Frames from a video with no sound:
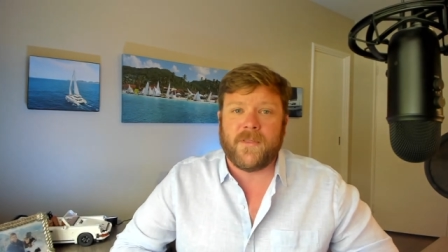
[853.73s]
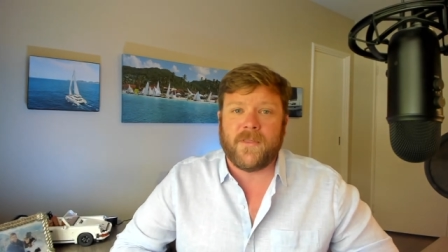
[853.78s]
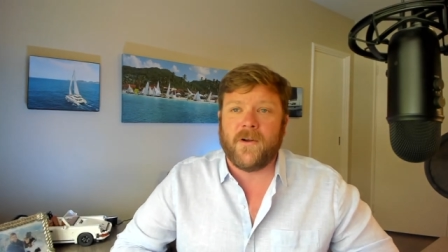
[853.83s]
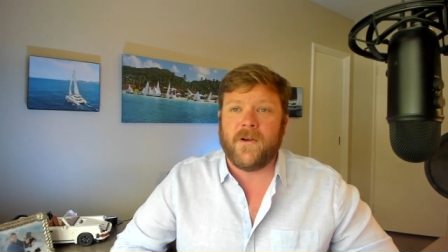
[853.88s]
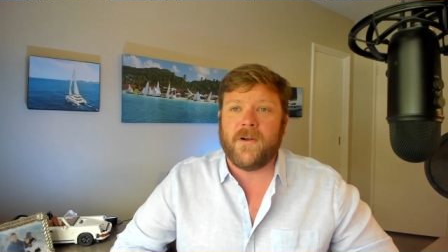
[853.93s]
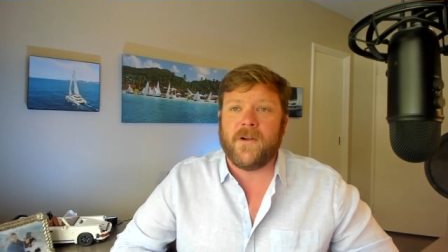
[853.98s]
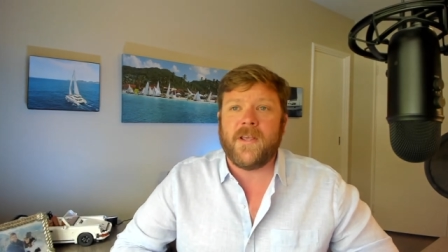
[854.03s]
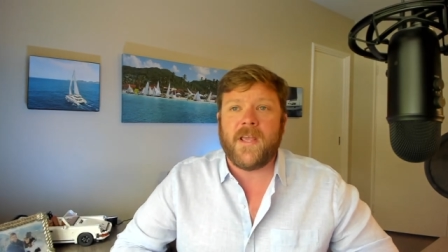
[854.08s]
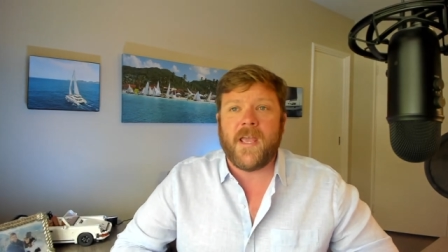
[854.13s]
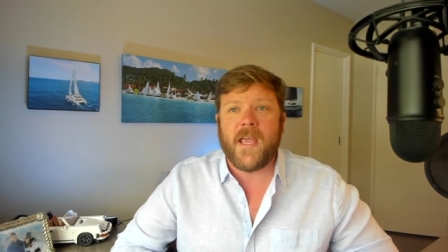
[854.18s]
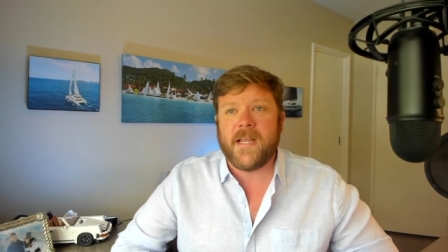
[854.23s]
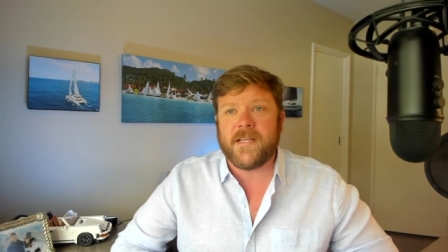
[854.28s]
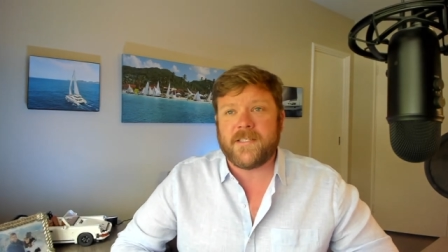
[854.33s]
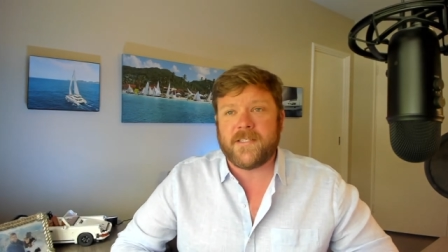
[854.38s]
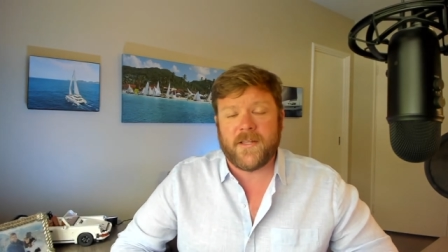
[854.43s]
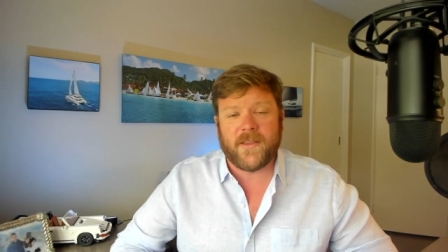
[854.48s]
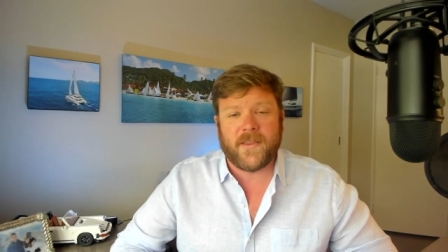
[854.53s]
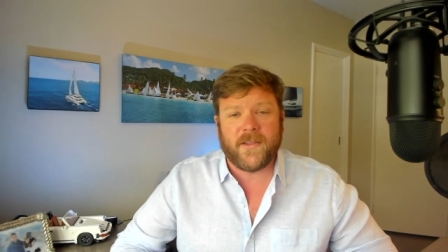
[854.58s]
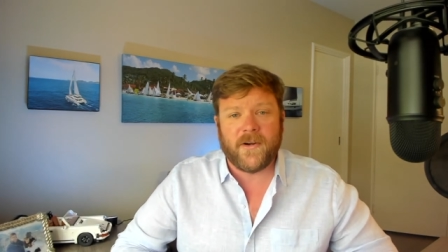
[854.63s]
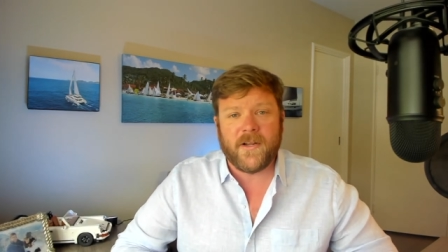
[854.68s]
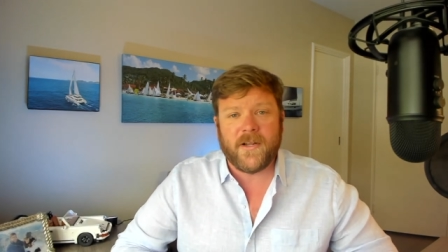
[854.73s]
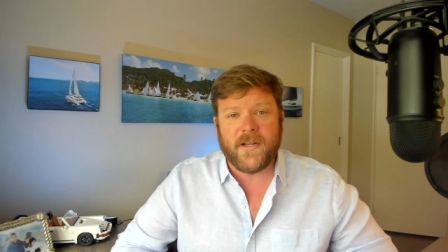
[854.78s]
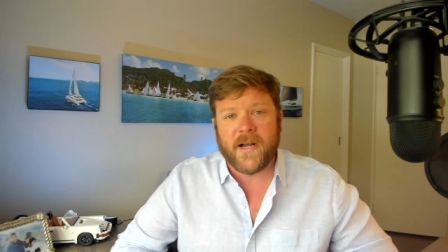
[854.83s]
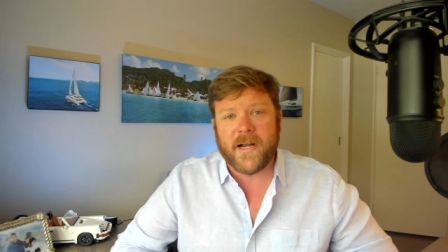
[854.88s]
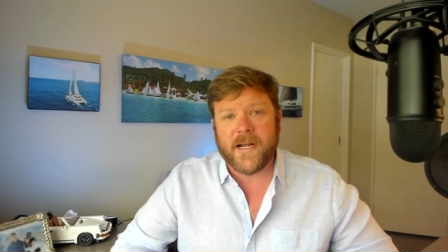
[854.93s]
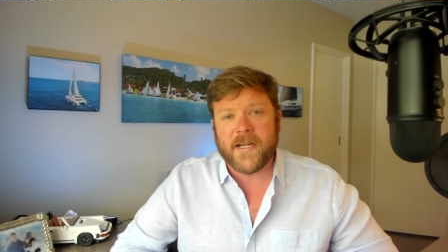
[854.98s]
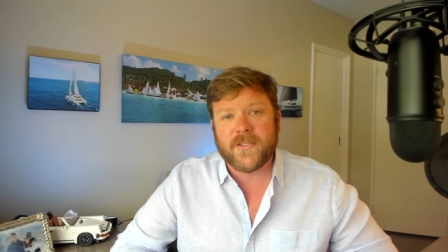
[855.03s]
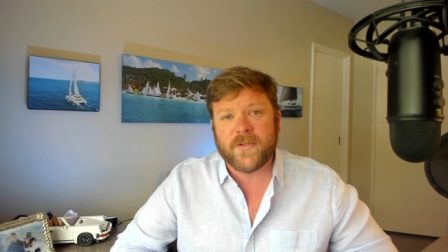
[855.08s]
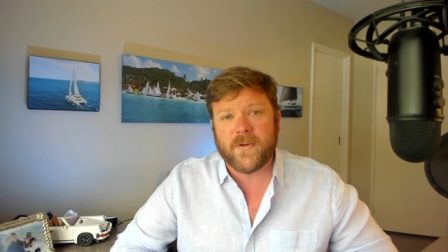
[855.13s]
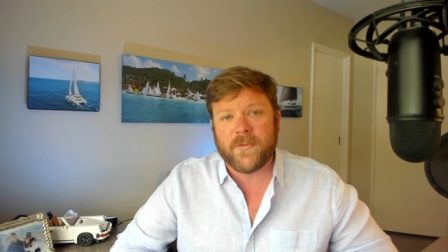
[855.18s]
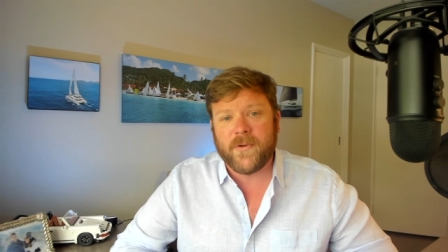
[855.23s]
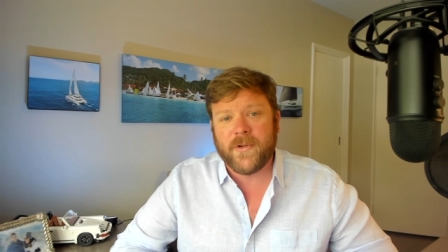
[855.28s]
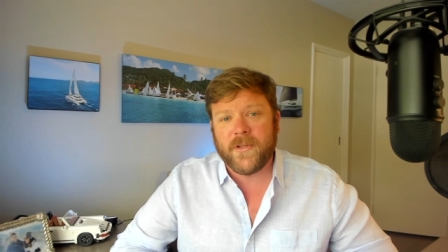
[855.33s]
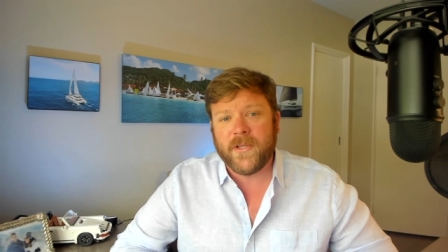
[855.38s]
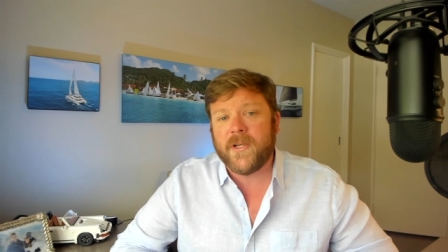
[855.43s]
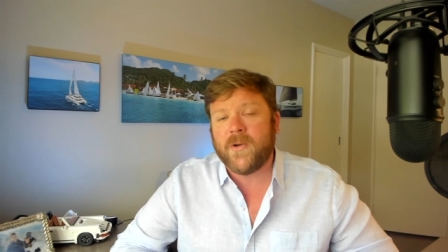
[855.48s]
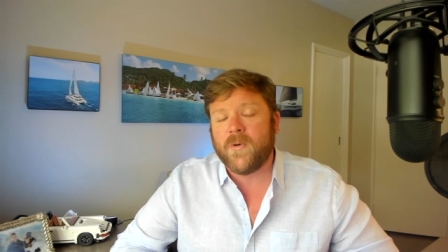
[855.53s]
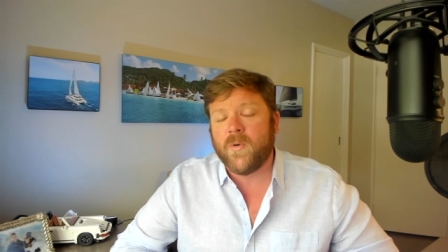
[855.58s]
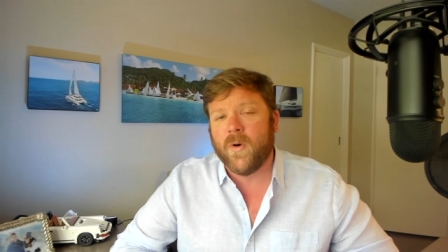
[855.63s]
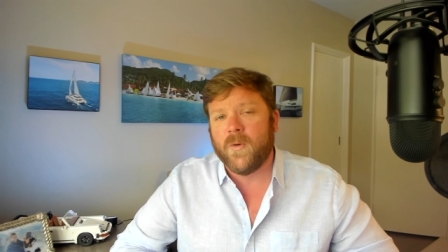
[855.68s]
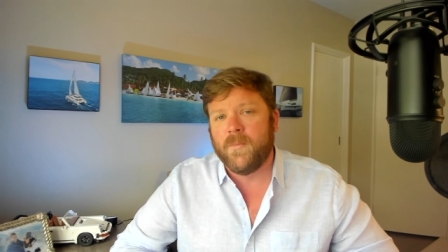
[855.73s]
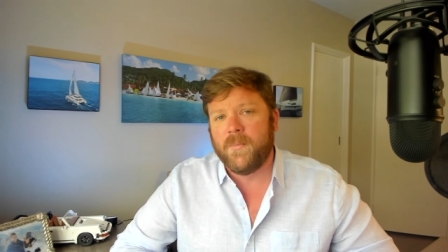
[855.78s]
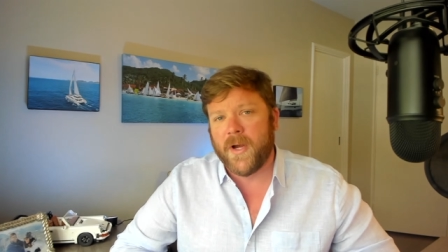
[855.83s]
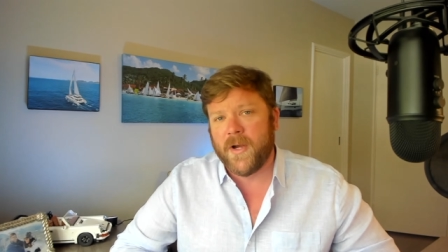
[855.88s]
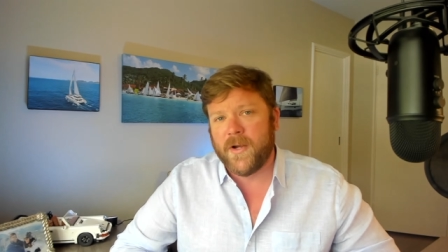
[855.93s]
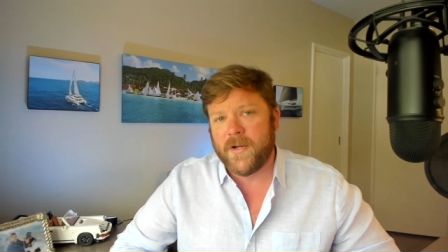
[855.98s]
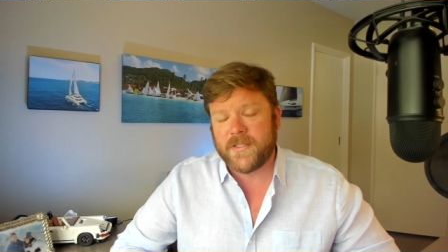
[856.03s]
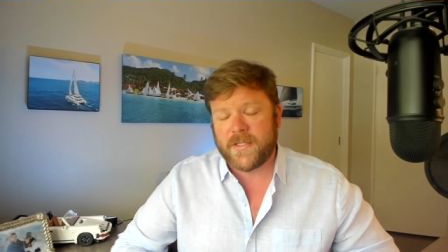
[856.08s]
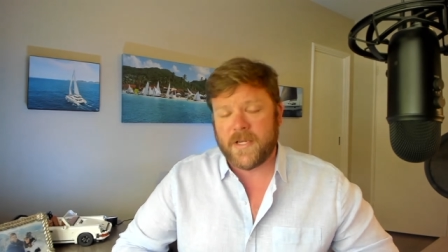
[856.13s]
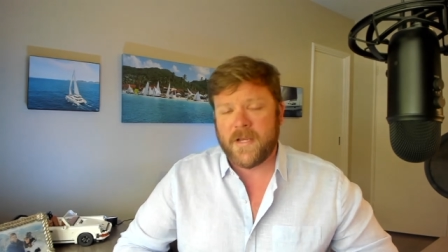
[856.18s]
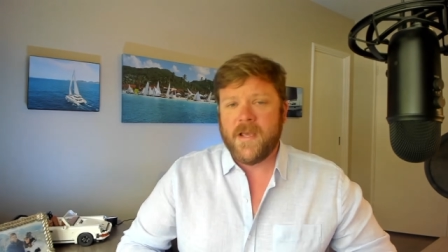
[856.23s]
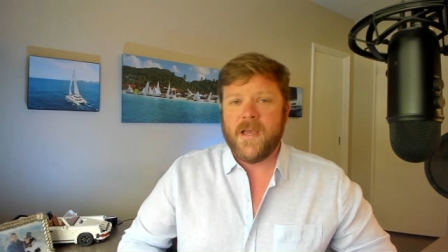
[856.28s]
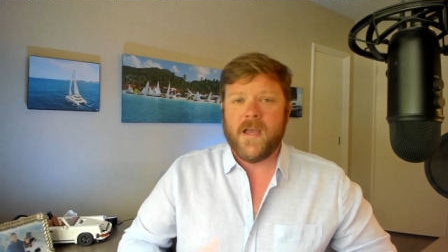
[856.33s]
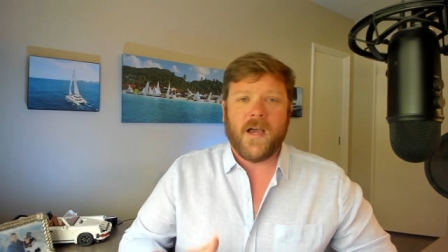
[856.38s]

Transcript: 38s and 39s are really cool boats,